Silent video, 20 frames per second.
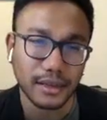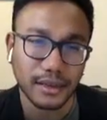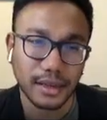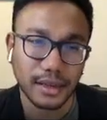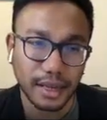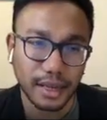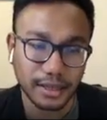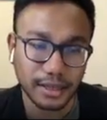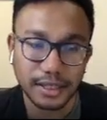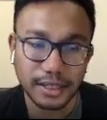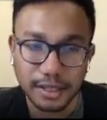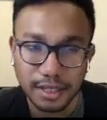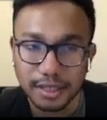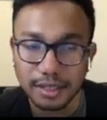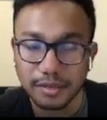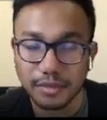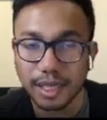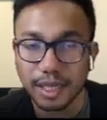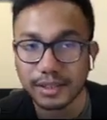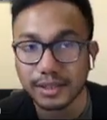hey, this
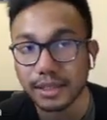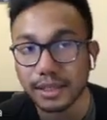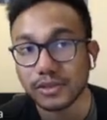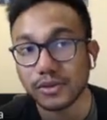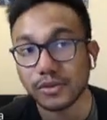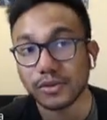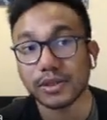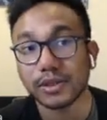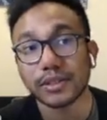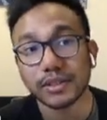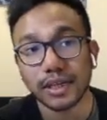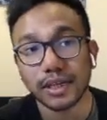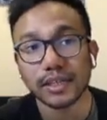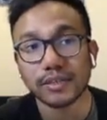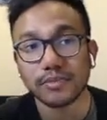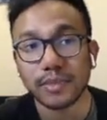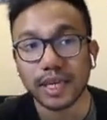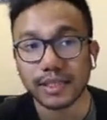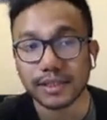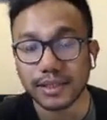doesn't make sense, or this
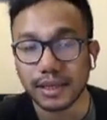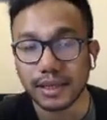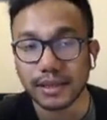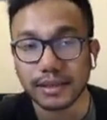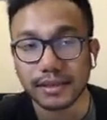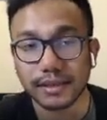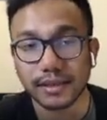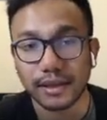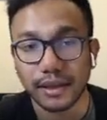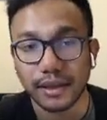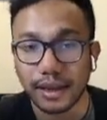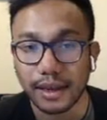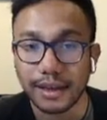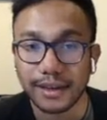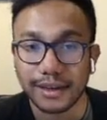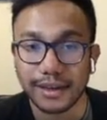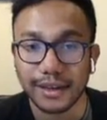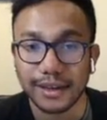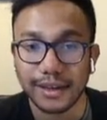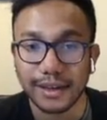does make sense,
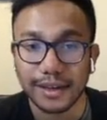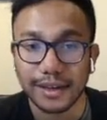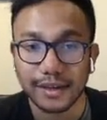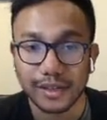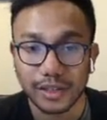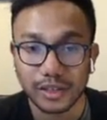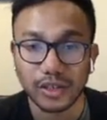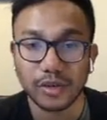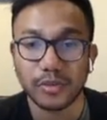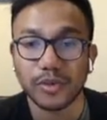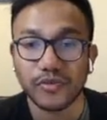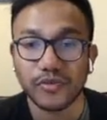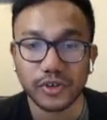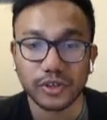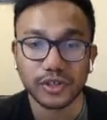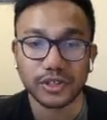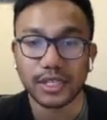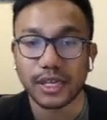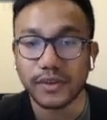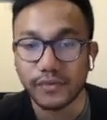and determine for
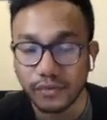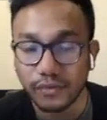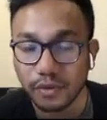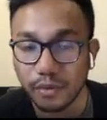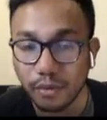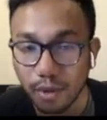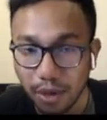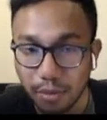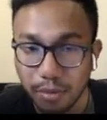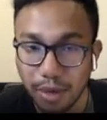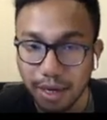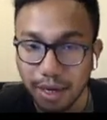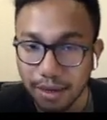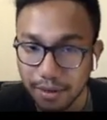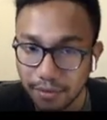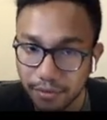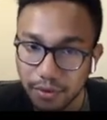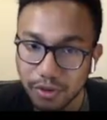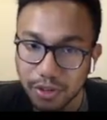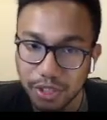yourself if you want to buy a
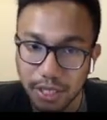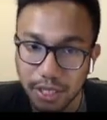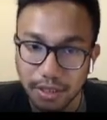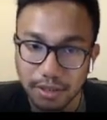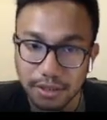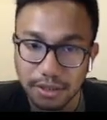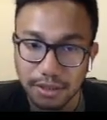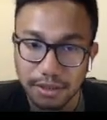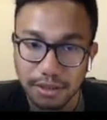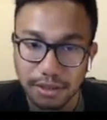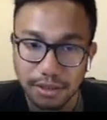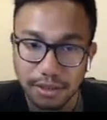few shares.